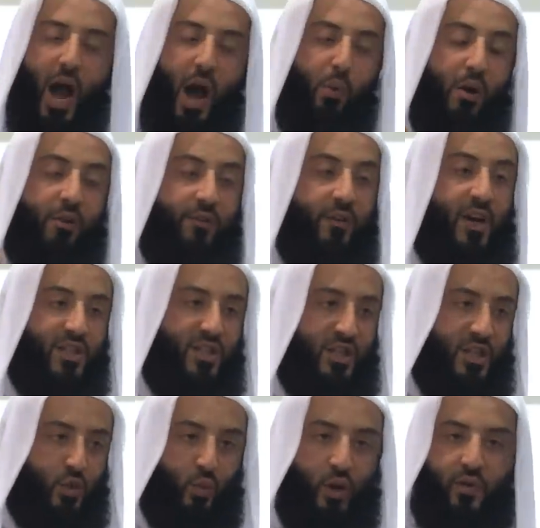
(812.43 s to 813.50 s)
our
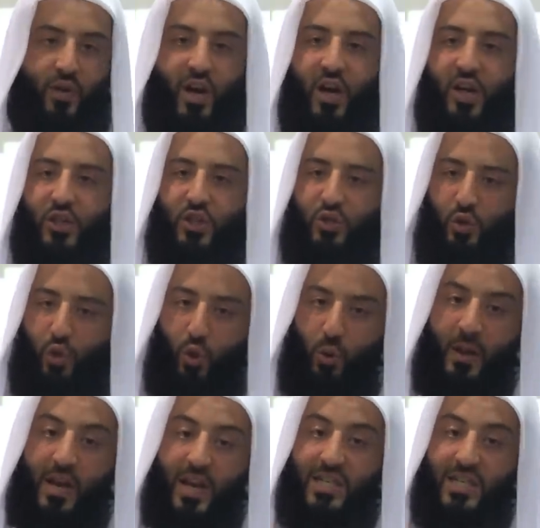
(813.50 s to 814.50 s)
verses were rehearsed to you,